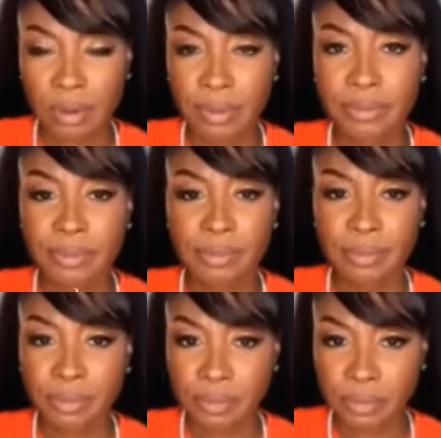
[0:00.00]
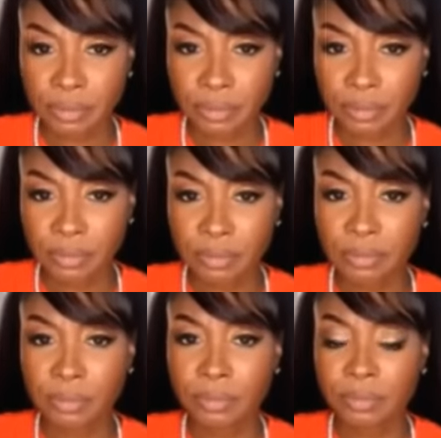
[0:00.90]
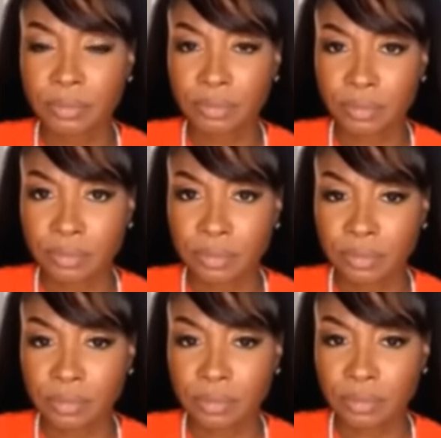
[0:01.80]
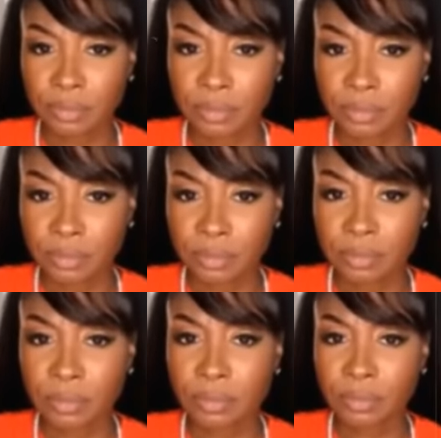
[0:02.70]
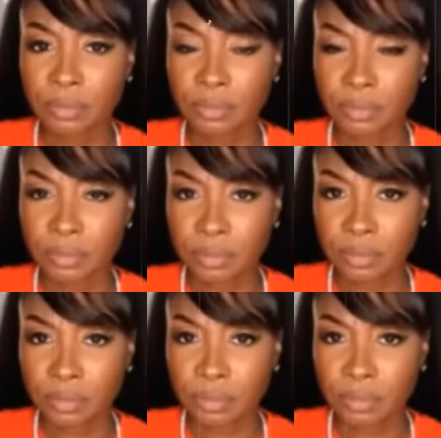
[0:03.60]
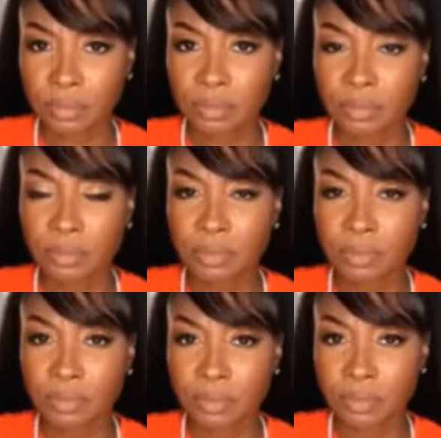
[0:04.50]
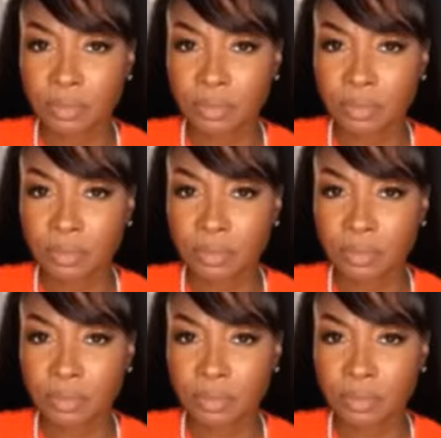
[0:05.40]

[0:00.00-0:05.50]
(silent)